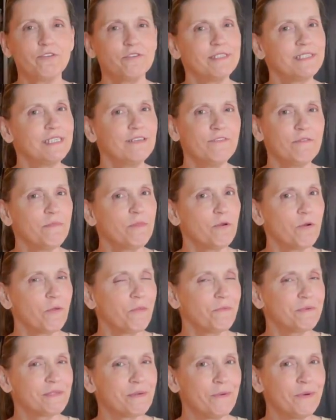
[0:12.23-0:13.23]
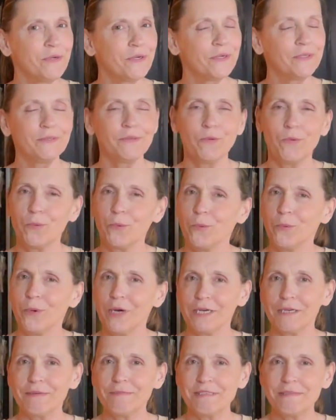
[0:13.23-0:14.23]
Christy from the Northwest Corner.
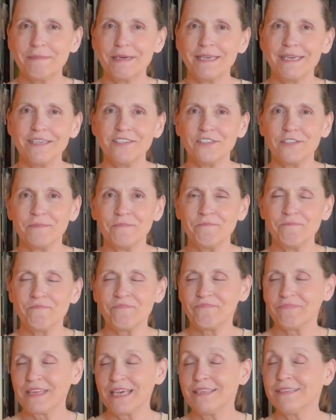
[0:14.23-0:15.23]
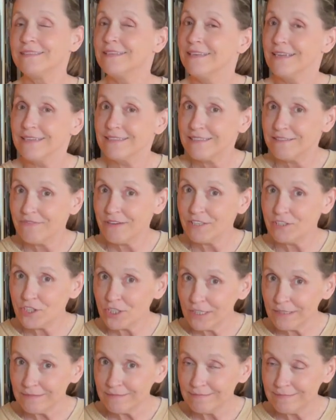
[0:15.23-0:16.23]
Welcome to my kitchen. Today's adventure,
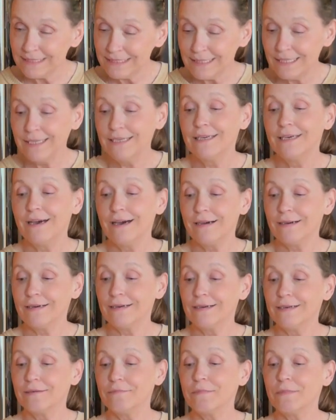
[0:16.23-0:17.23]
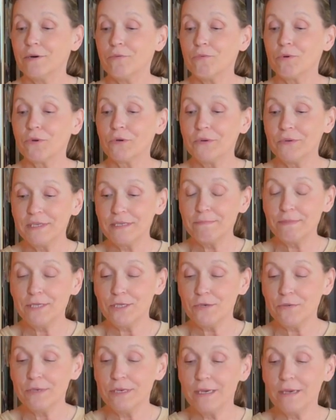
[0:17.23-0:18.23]
we're going to be
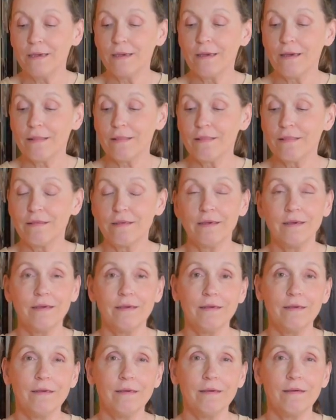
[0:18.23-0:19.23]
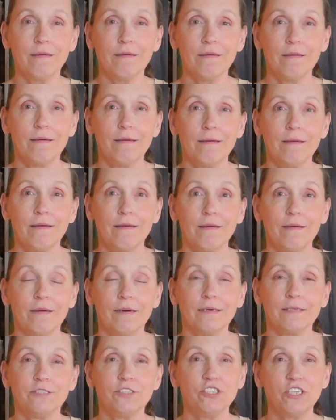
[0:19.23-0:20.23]
doing the
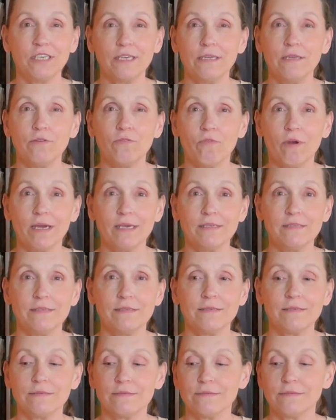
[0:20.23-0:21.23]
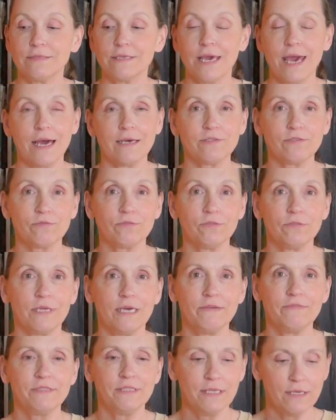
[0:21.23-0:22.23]
chicken and rice casserole.
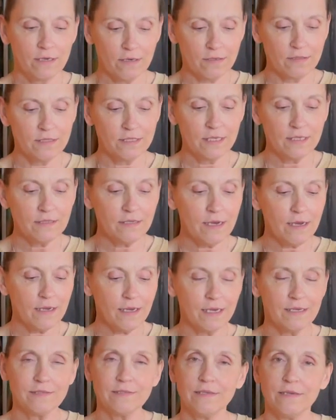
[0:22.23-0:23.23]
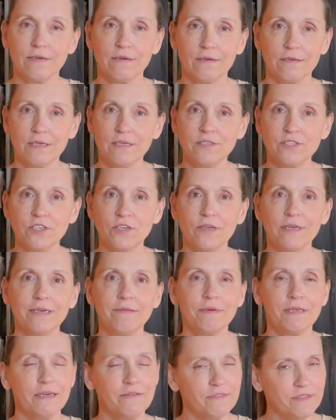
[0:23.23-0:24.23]
I've seen it on TikTok, I've seen it on Instagram,
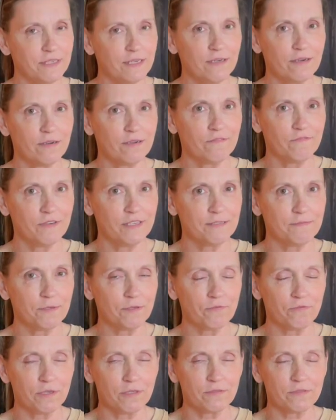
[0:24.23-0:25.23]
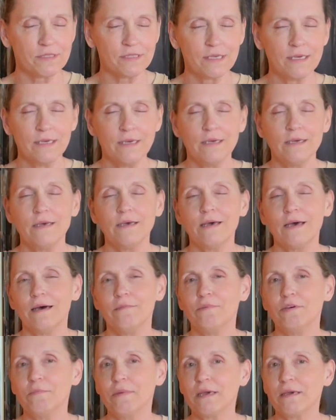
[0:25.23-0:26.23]
and I've seen it on Facebook Reels. I'm
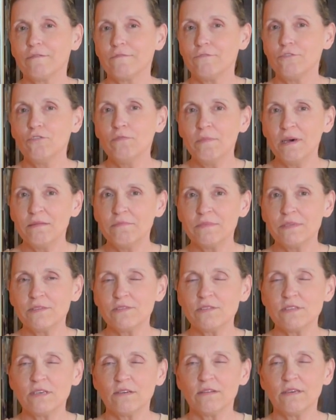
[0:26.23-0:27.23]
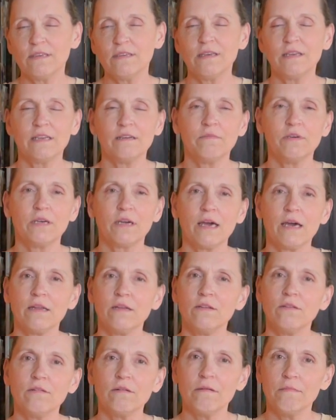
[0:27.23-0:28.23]
going to make a few amendments to it, and I'm going to kind
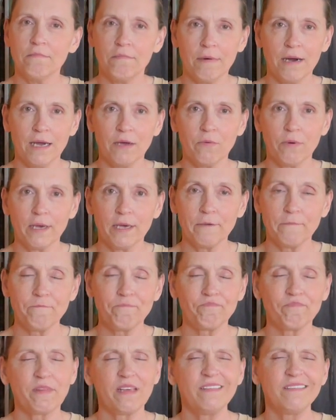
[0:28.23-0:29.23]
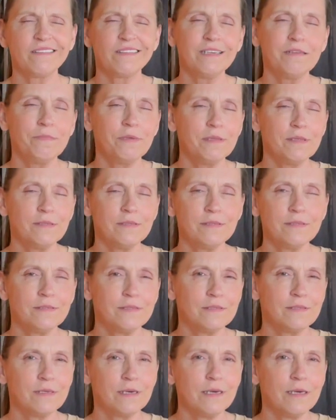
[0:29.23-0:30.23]
of do it my way. It's going to be the
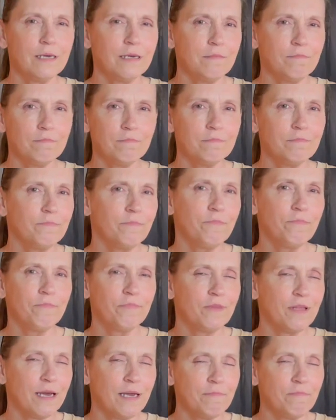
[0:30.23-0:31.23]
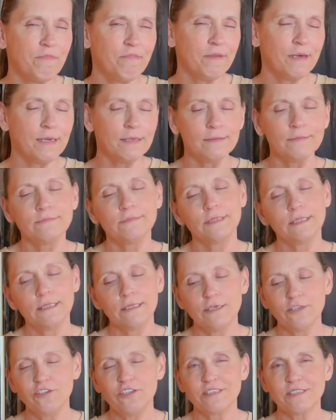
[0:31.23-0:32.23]
same type thing,
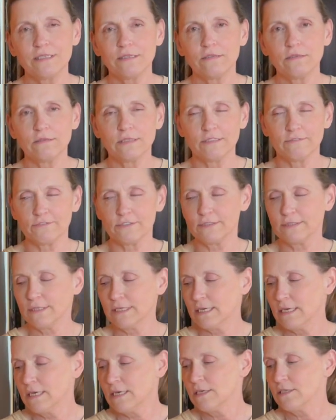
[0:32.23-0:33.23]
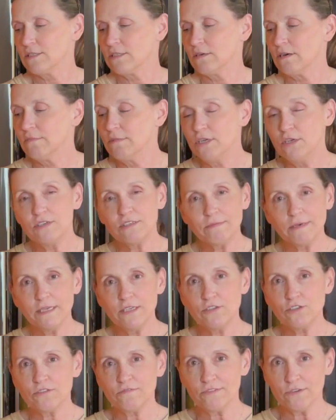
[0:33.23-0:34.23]
just a little different. So I'm going to use my
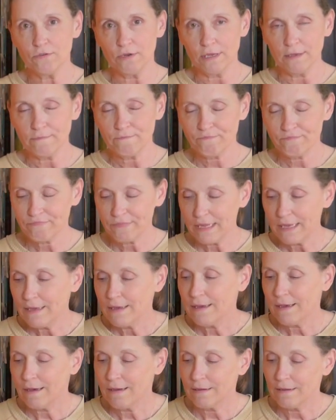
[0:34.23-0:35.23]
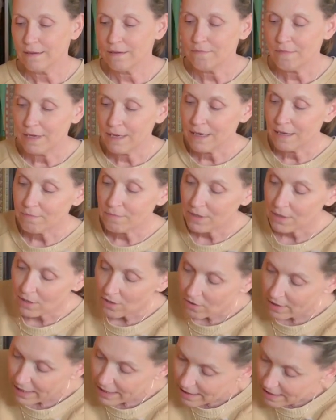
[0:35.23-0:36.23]
Ninja Foodie. And I'm going to
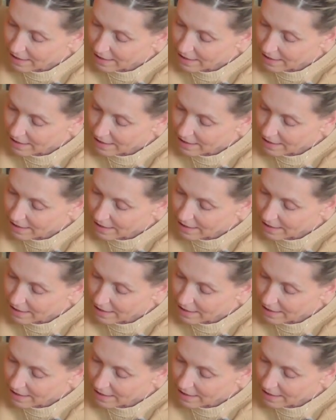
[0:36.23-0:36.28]
go ahead